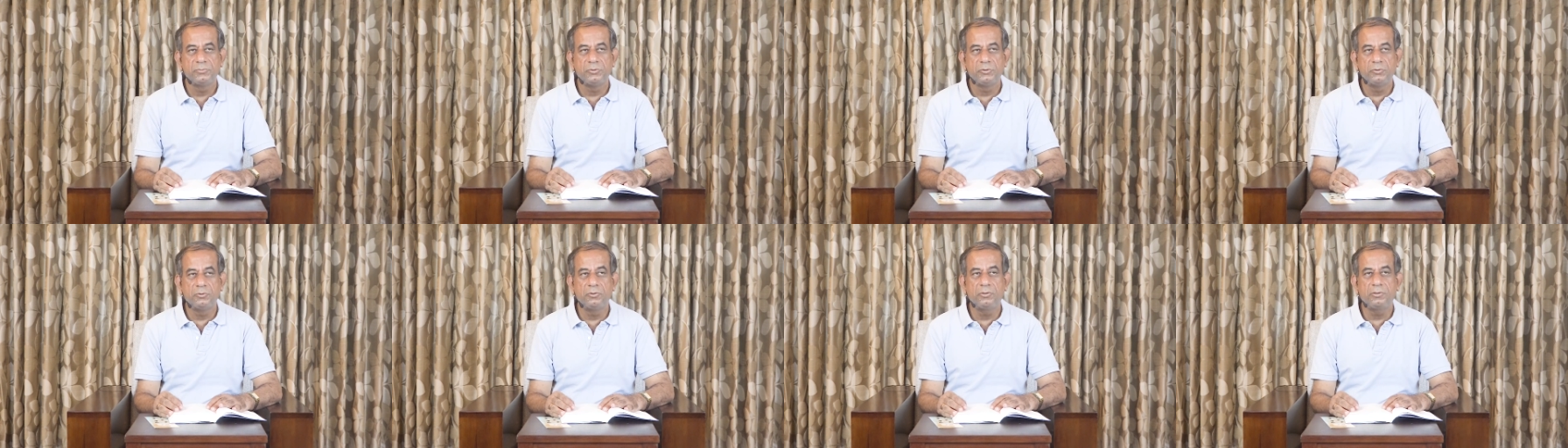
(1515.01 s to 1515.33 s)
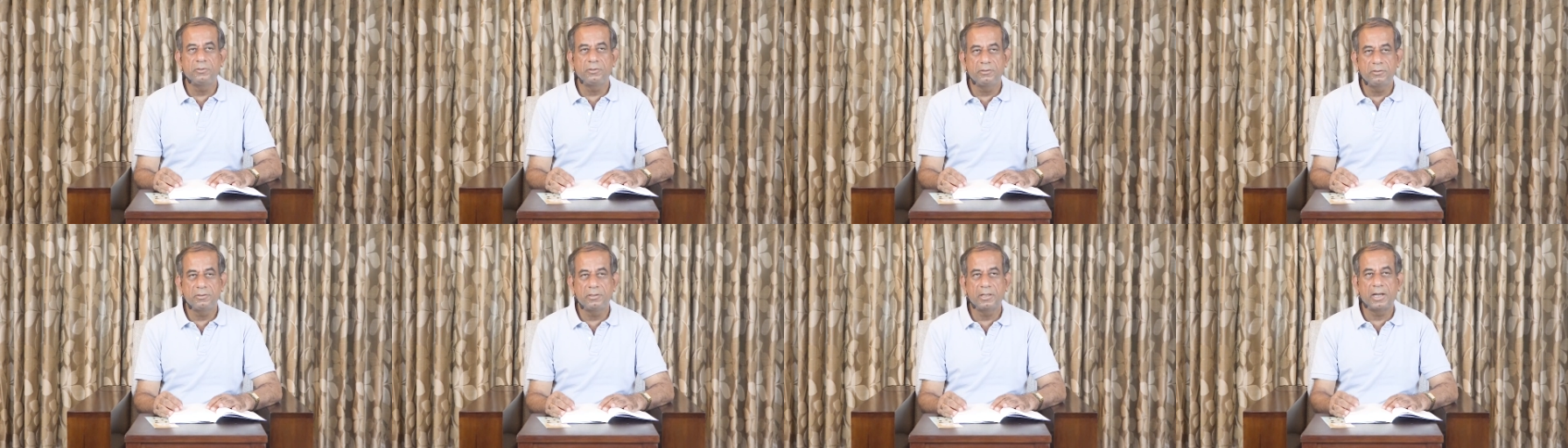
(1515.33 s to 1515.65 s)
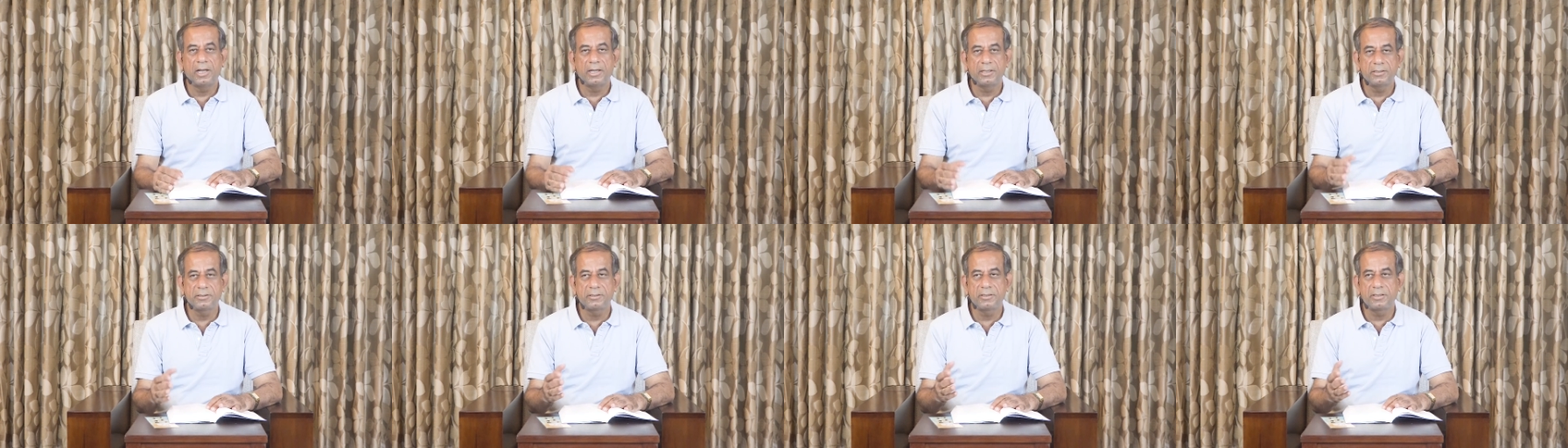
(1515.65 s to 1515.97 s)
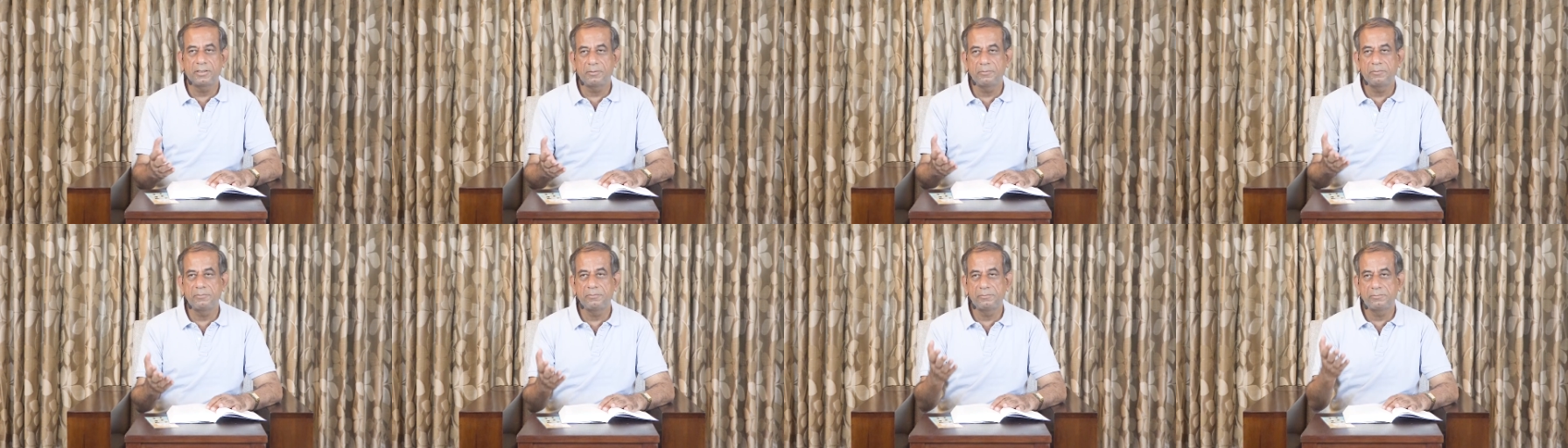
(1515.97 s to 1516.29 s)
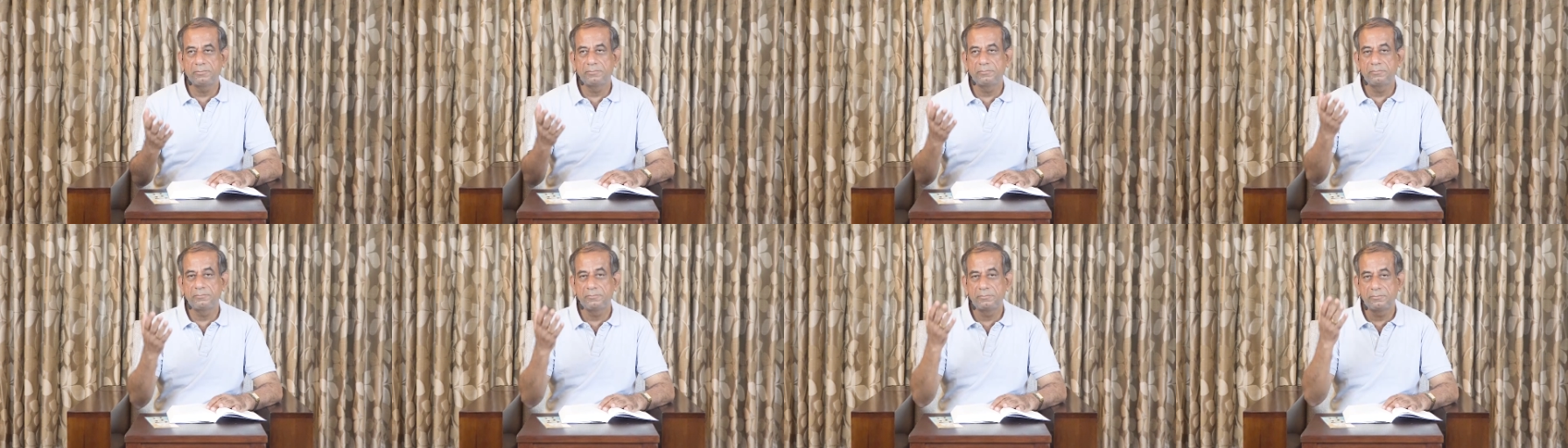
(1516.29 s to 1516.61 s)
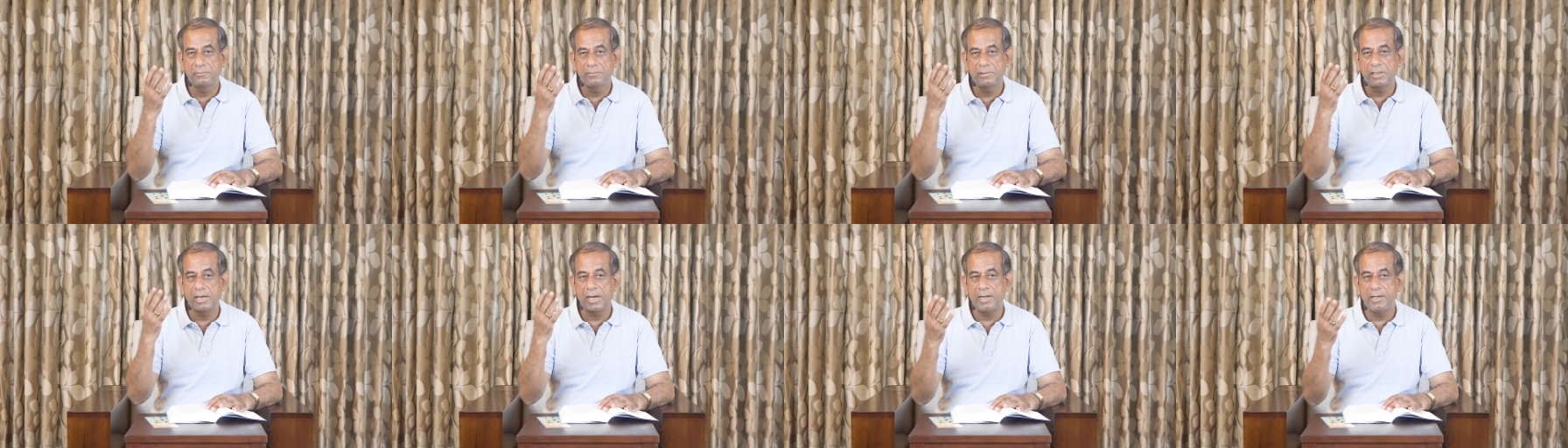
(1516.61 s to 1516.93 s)
You know, ashram
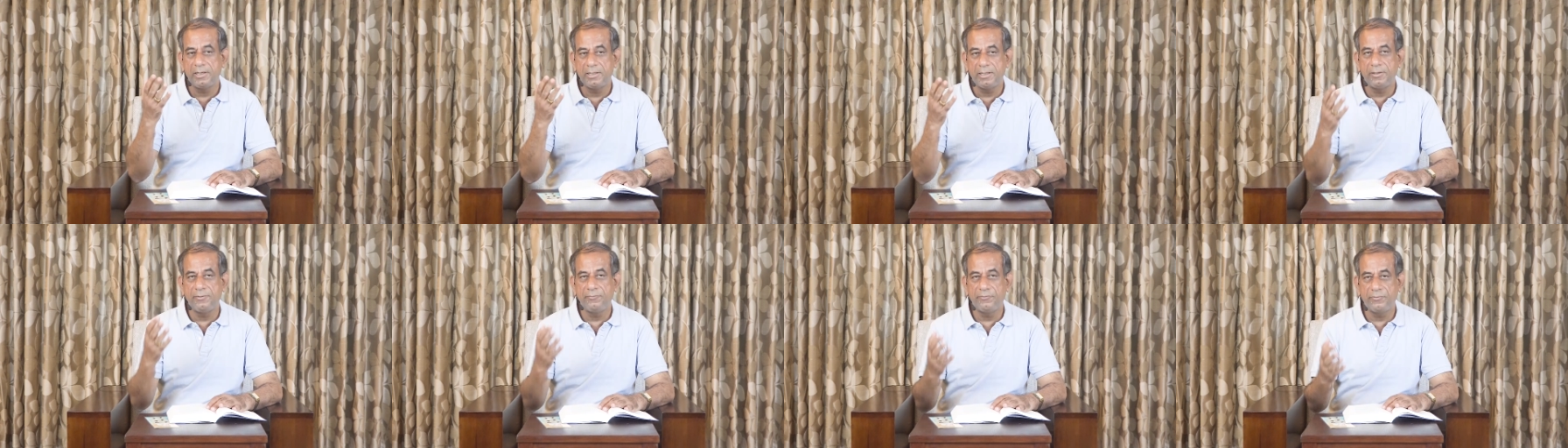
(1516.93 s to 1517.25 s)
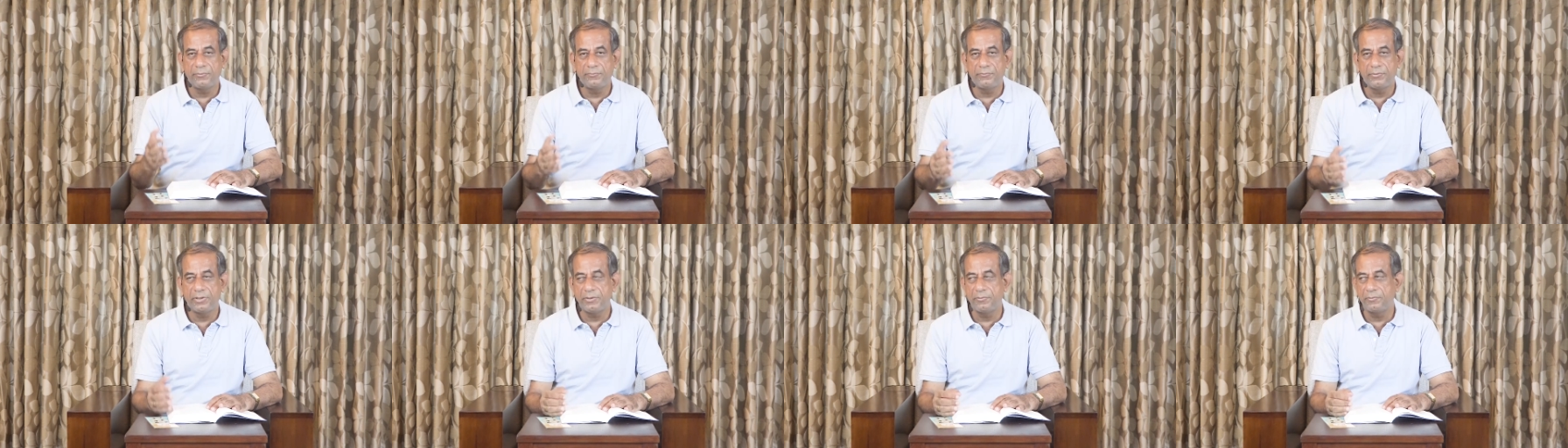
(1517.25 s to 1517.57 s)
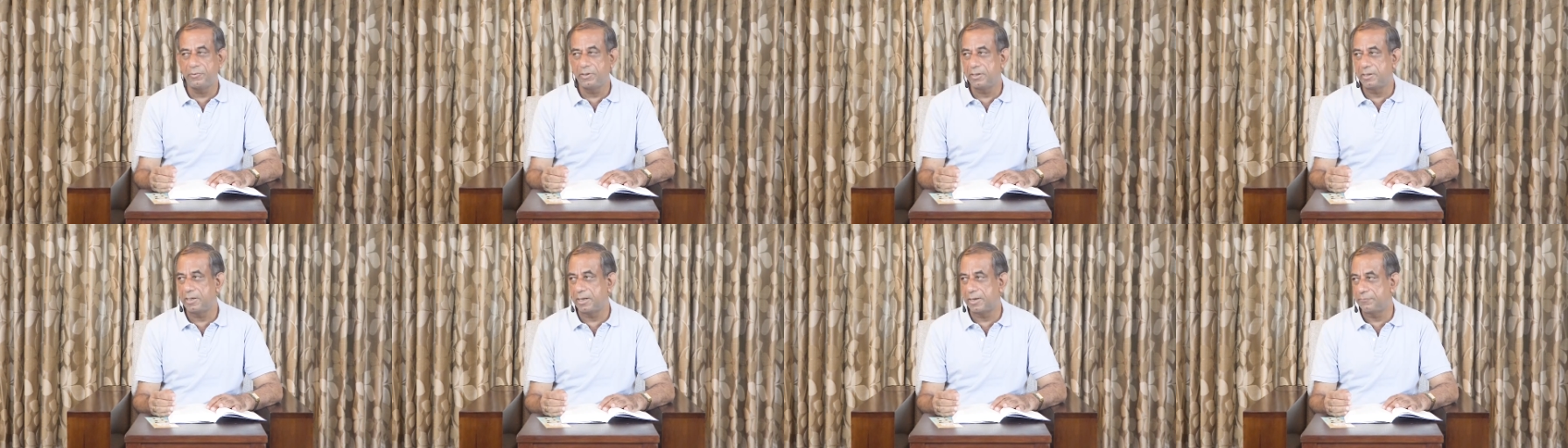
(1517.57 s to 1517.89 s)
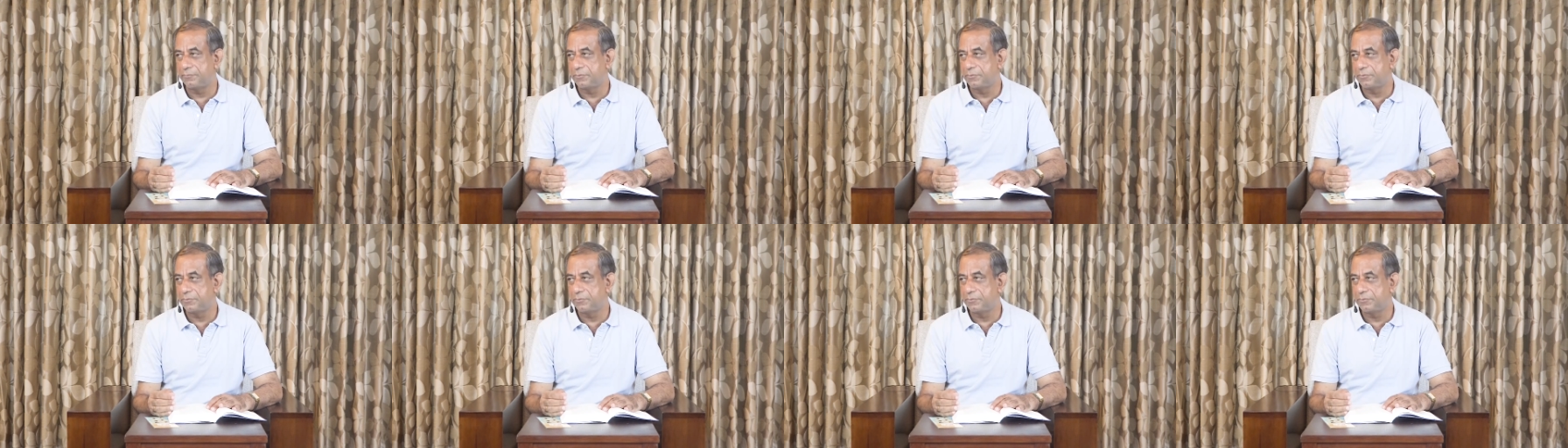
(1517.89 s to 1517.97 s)
1951